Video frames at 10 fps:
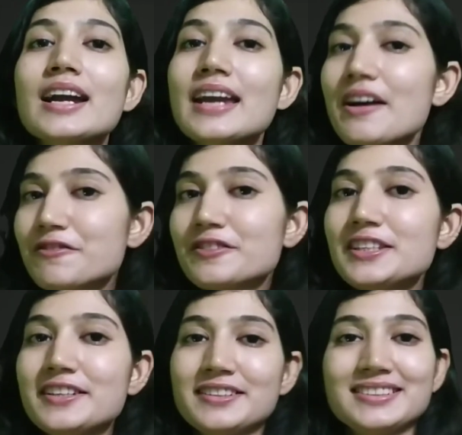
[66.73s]

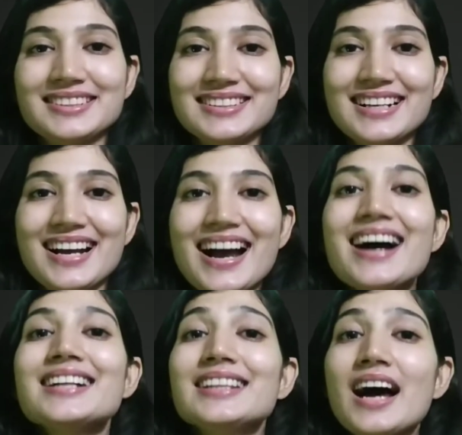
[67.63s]
cafetière.
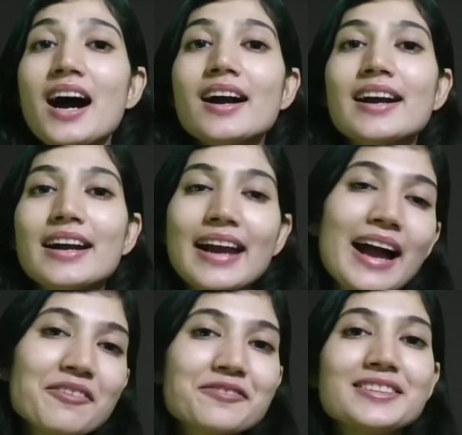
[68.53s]
La
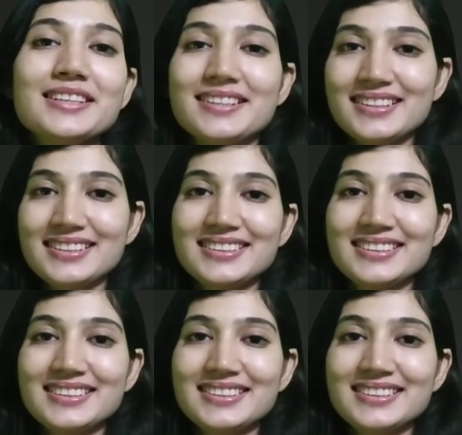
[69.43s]
cafetière.